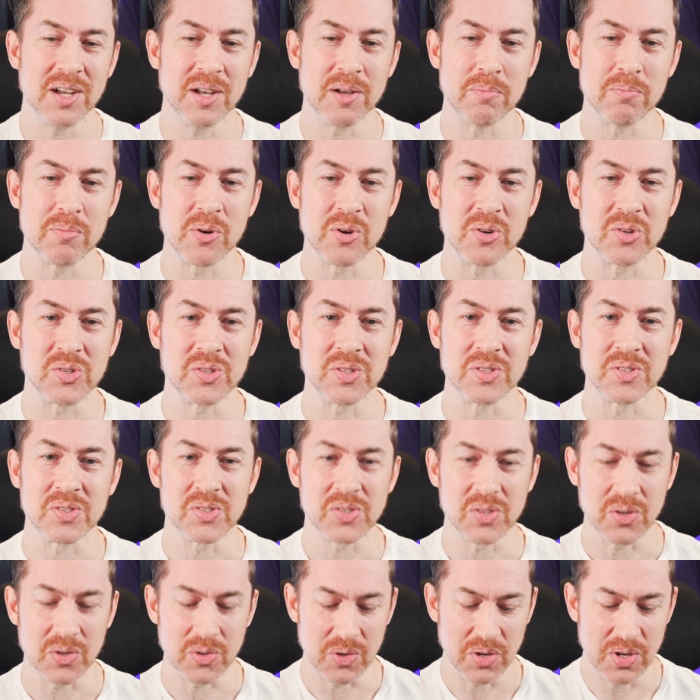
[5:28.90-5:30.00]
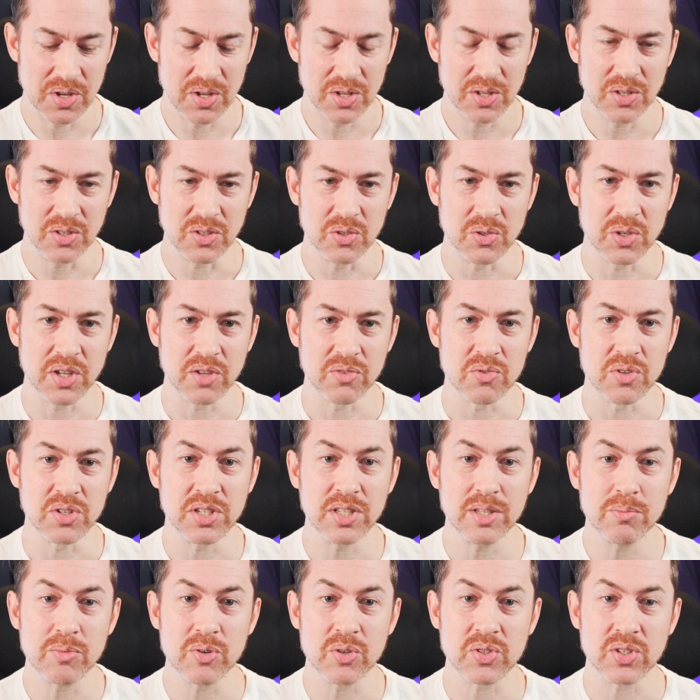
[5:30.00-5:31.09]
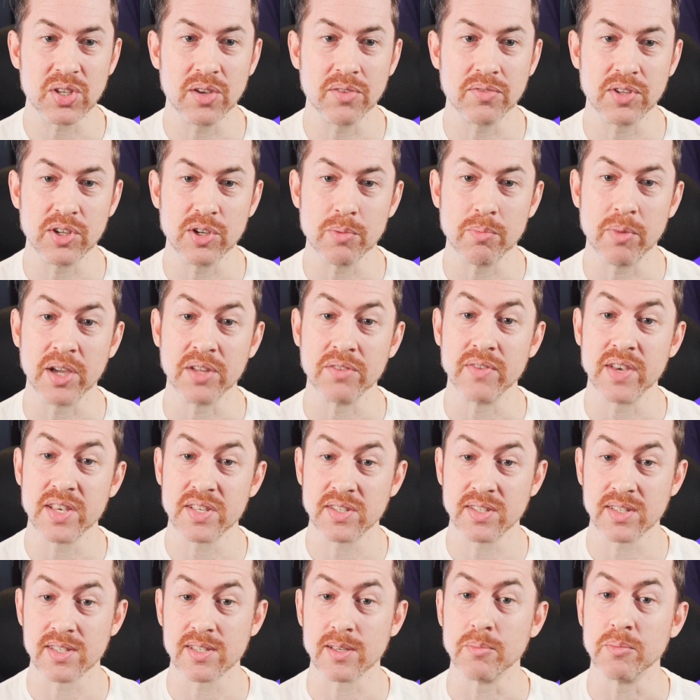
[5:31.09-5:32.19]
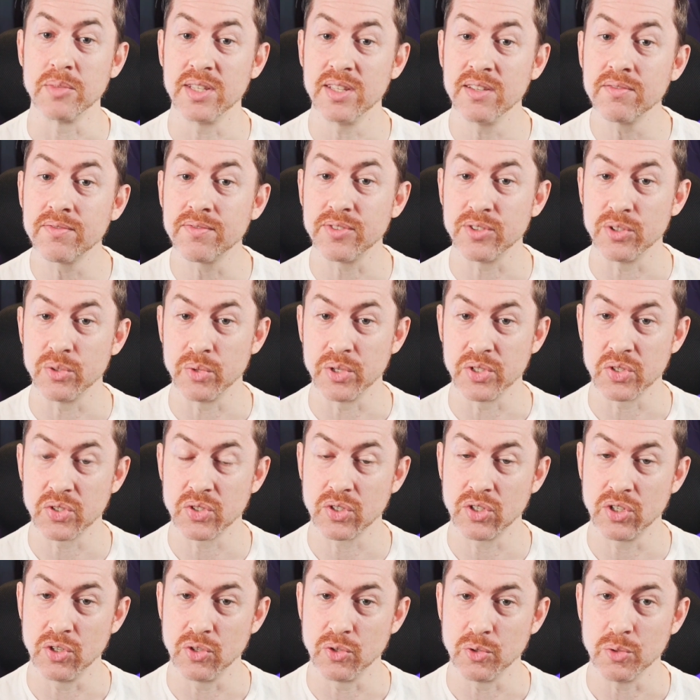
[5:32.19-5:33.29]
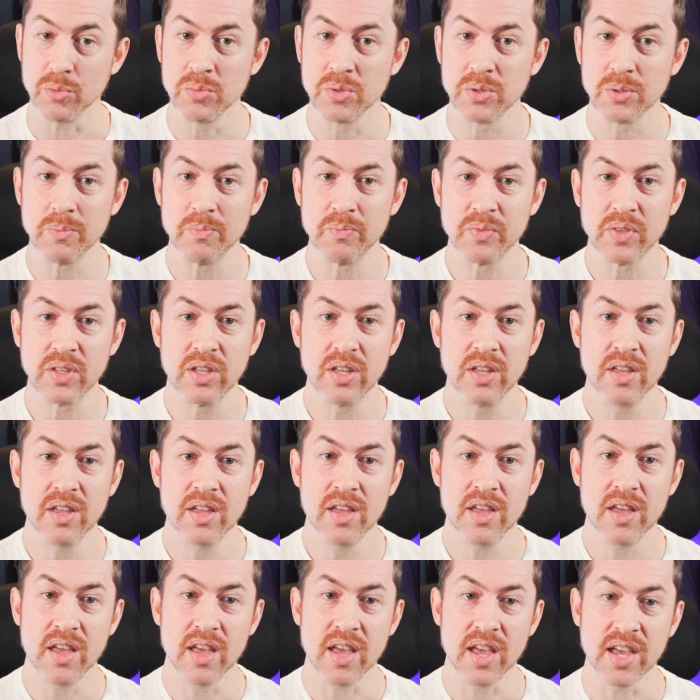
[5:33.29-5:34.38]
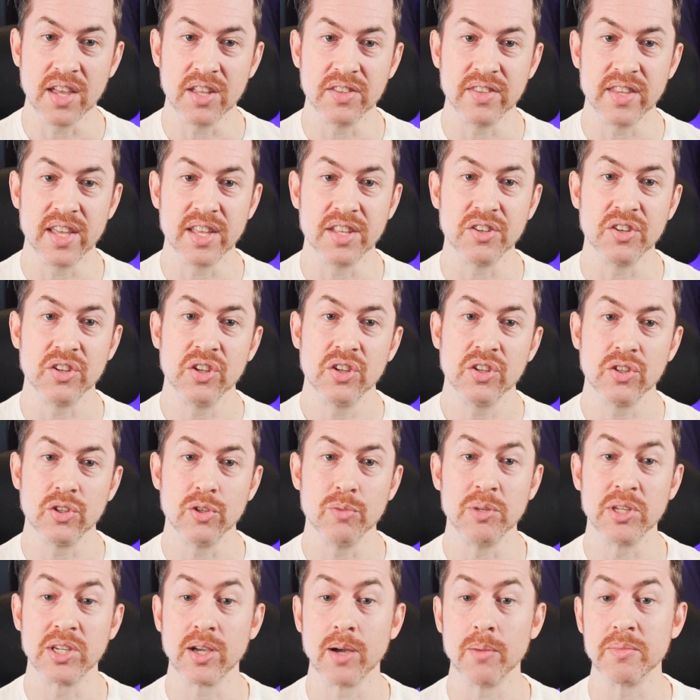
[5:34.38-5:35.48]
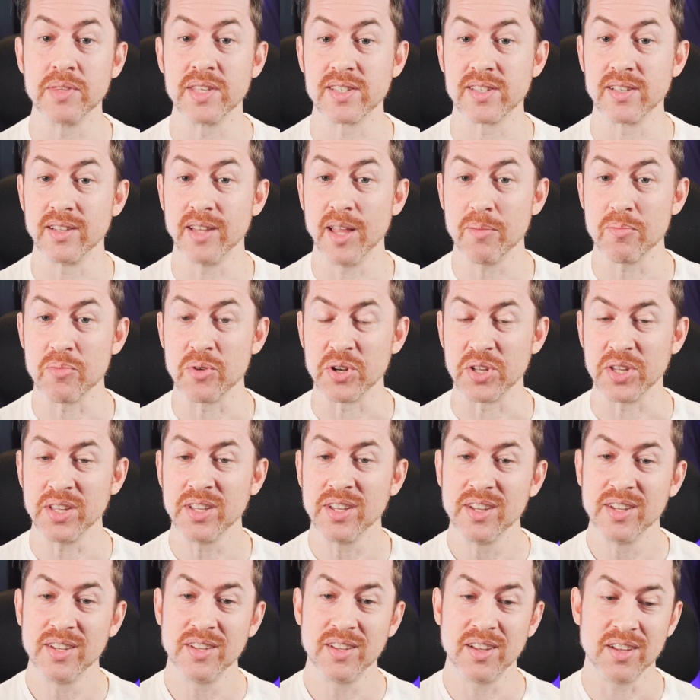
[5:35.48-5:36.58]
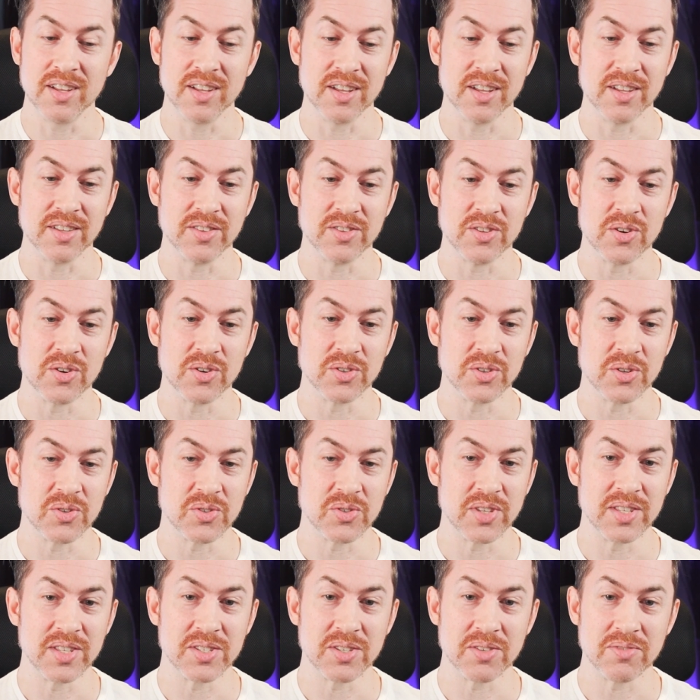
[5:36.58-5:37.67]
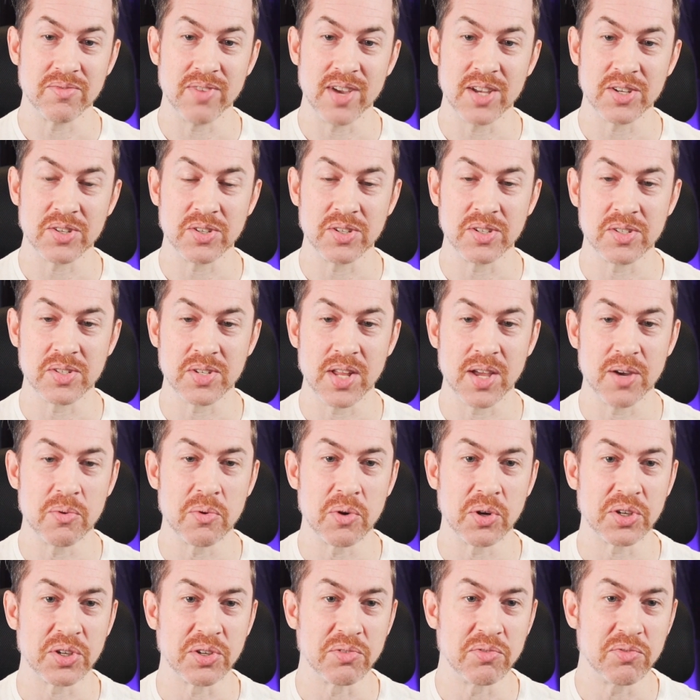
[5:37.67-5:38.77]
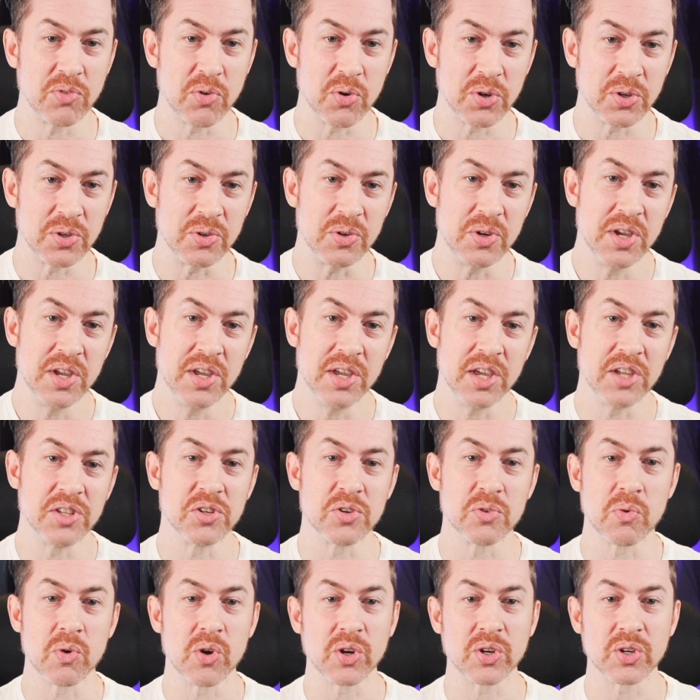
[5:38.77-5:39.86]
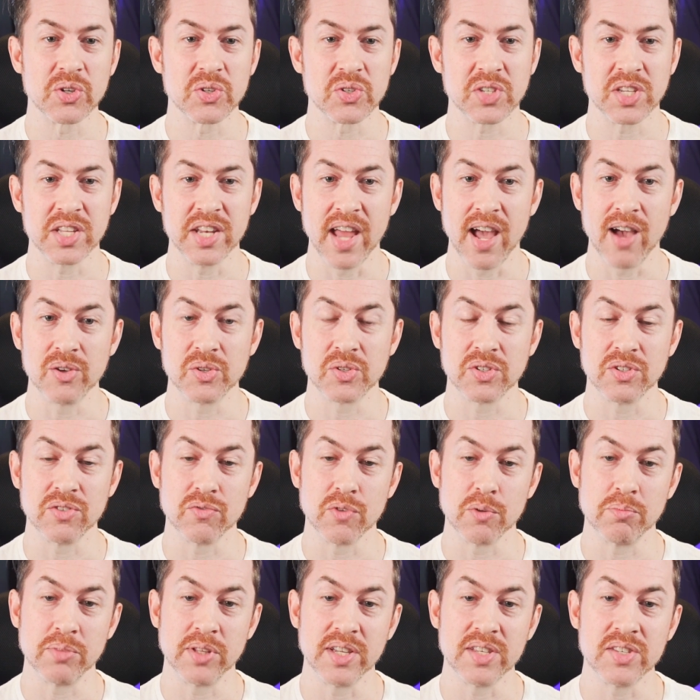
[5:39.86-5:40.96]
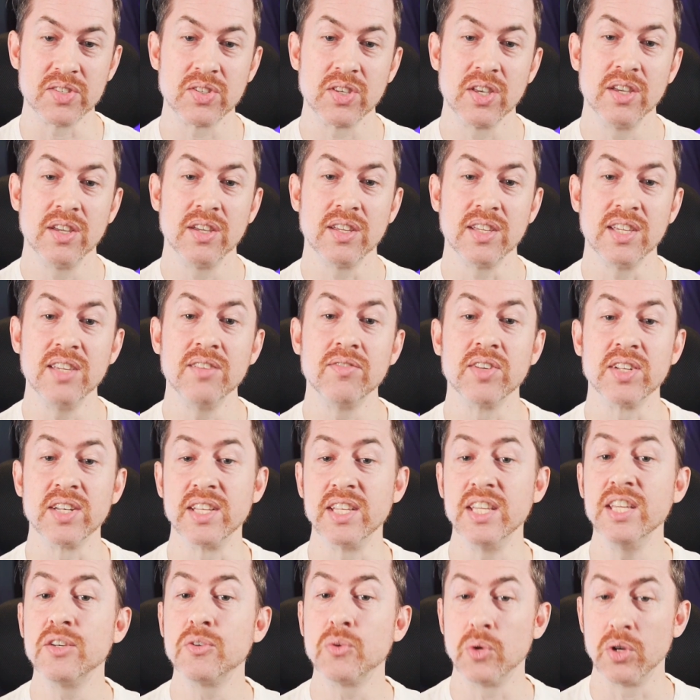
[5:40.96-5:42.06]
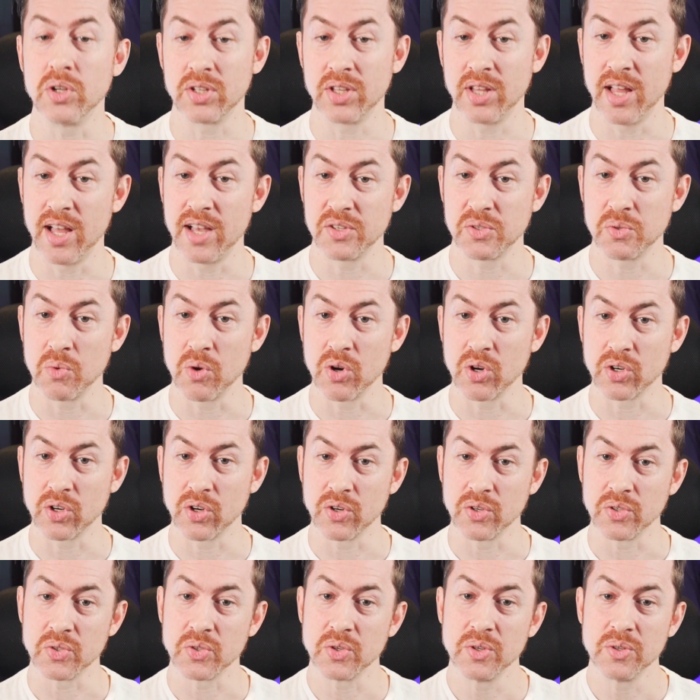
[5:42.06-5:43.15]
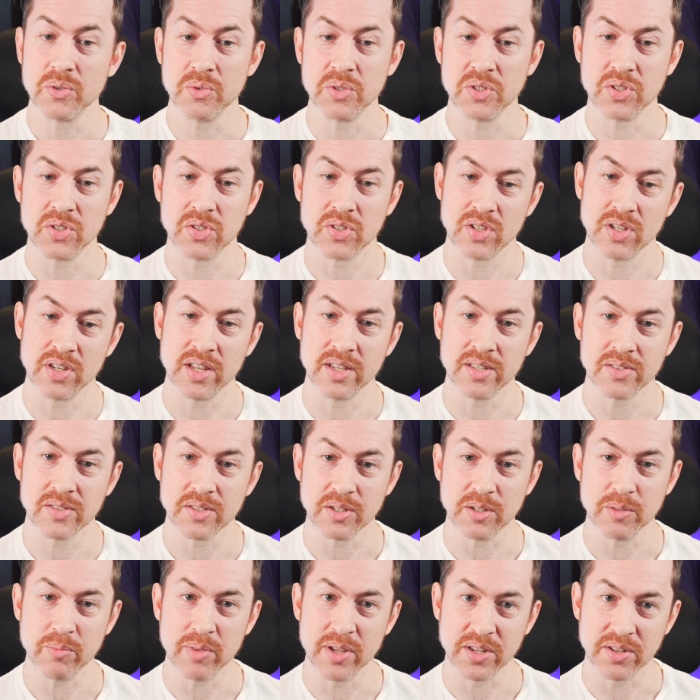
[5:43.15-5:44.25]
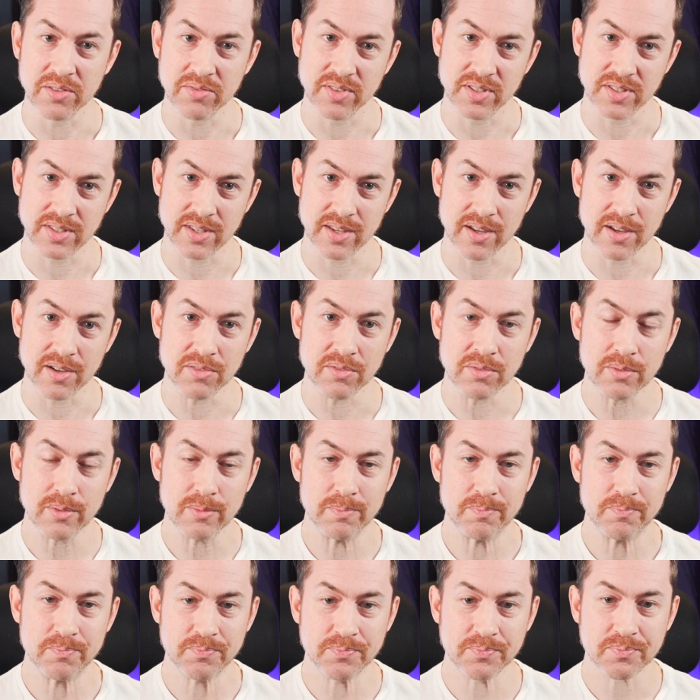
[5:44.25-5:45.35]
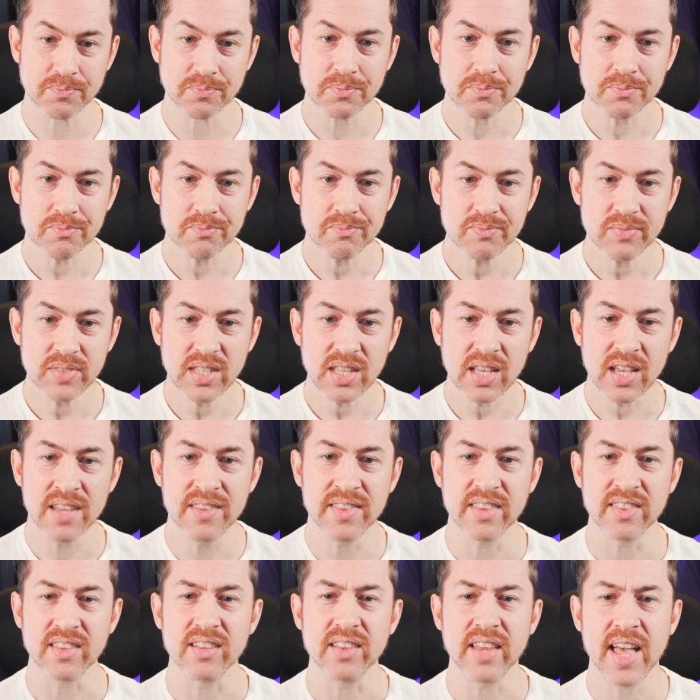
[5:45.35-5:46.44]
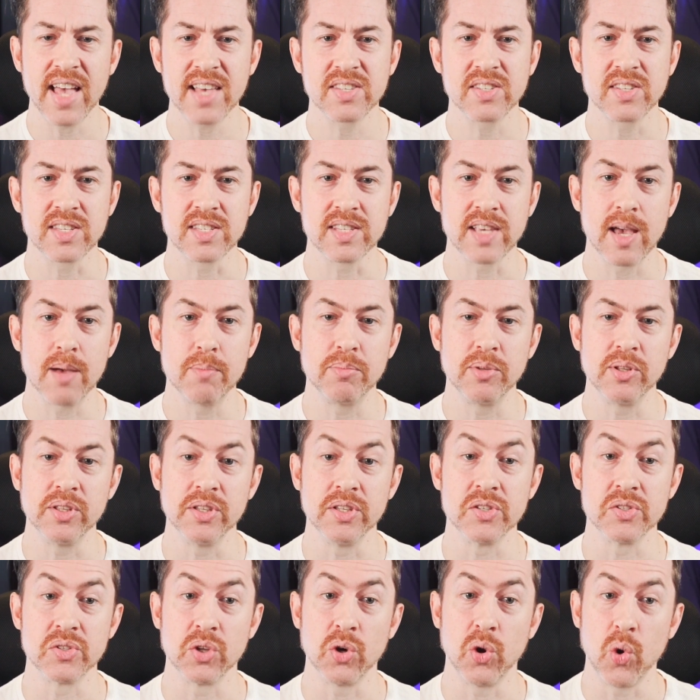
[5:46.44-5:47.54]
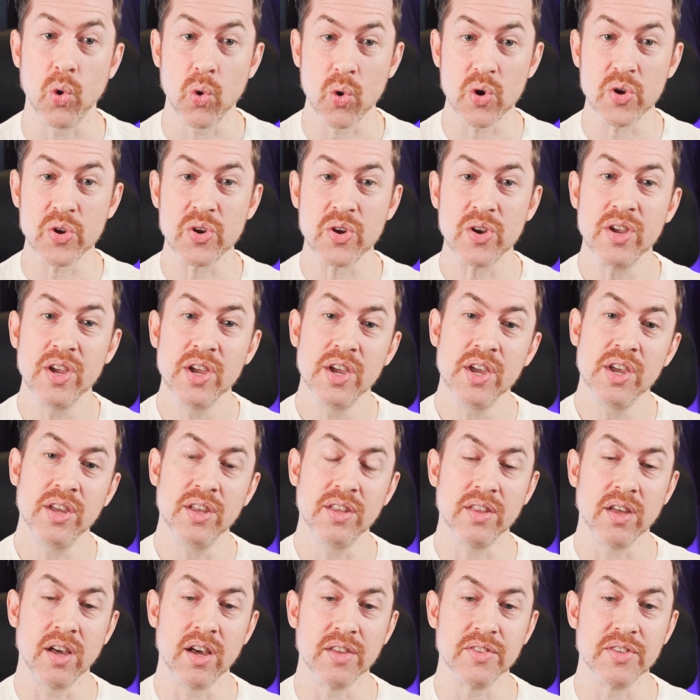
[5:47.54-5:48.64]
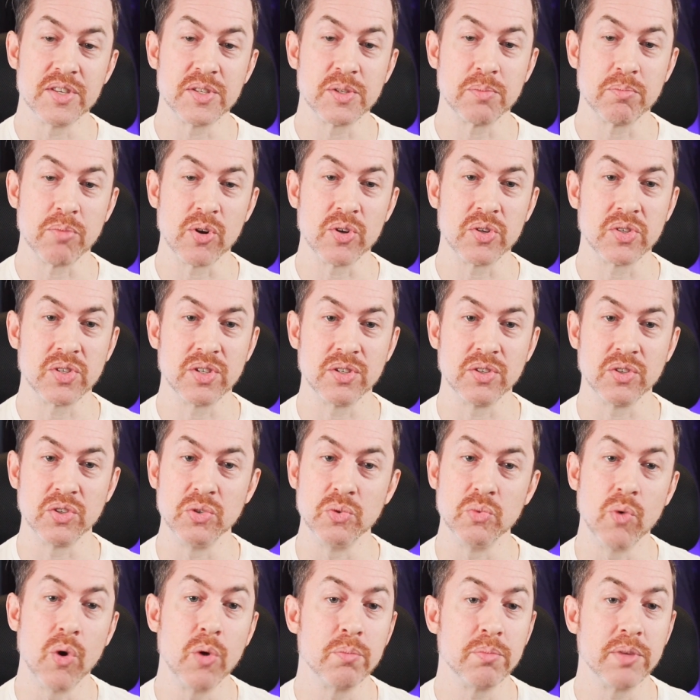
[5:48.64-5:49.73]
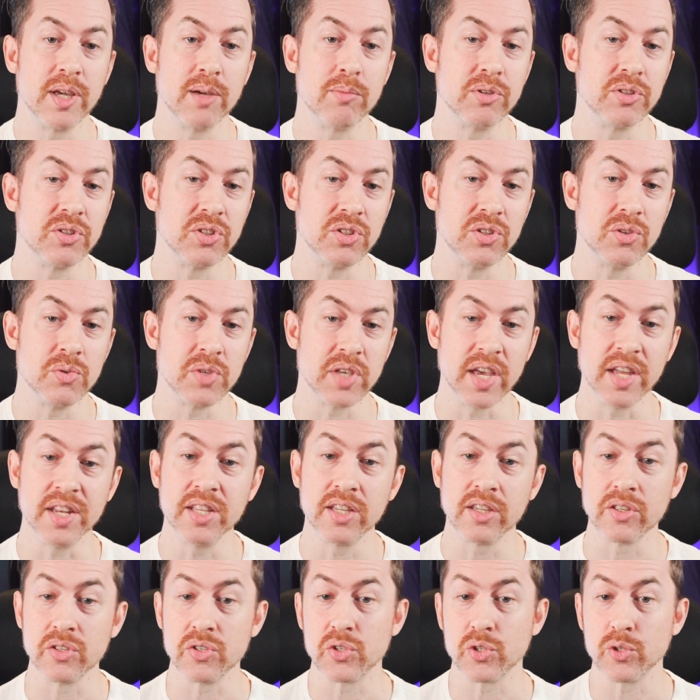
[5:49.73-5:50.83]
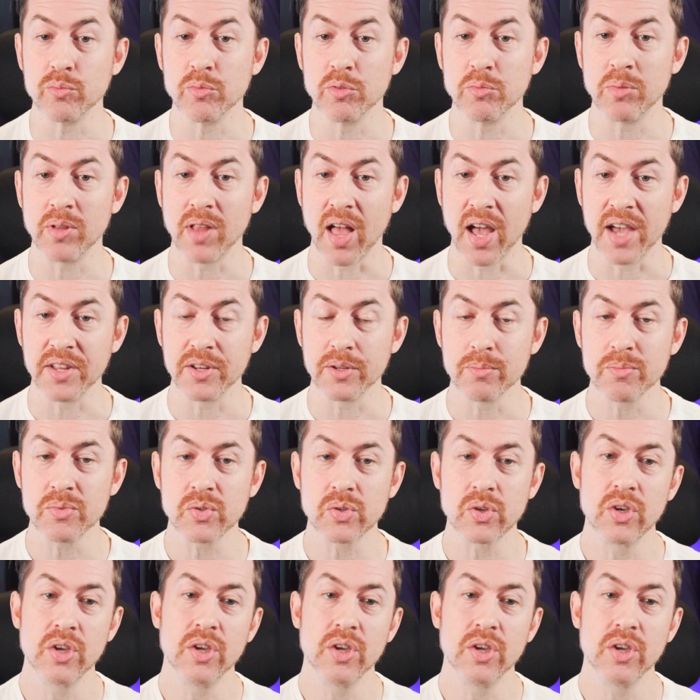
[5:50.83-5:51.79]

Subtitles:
person. So you can redeem yourself here by investing some influence cubes, and then you become the celebrity. Your sense of fashion is now working for you, and your workers can oust and replace even equal class workers, which is a nice little benefit to have. And then the last example is the Hoarder. This person, you won't be able to use any consumable items